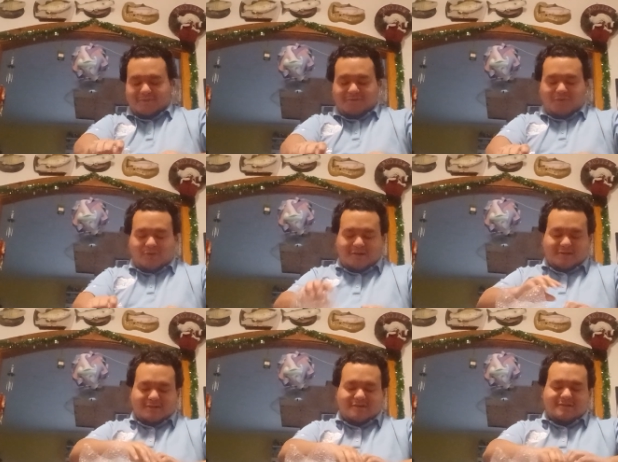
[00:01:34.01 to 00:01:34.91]
for
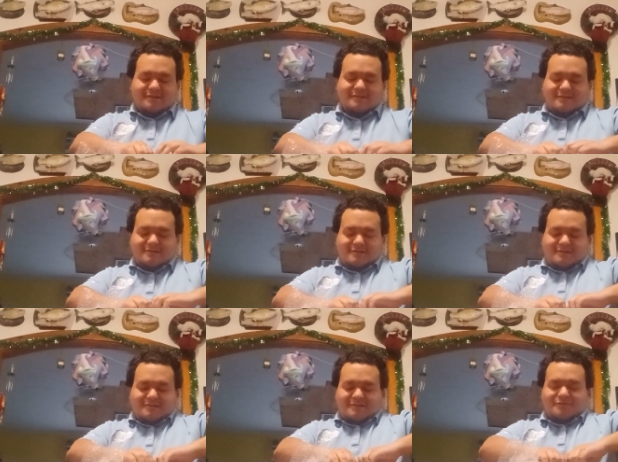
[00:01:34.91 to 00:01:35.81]
her,
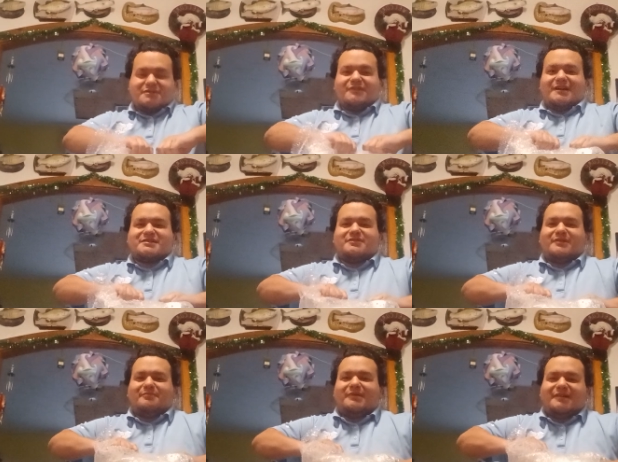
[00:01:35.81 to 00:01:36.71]
which is actually
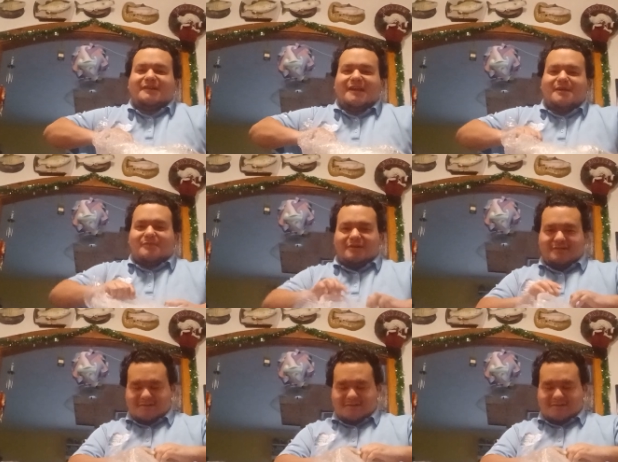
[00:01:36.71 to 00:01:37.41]
right behind camera.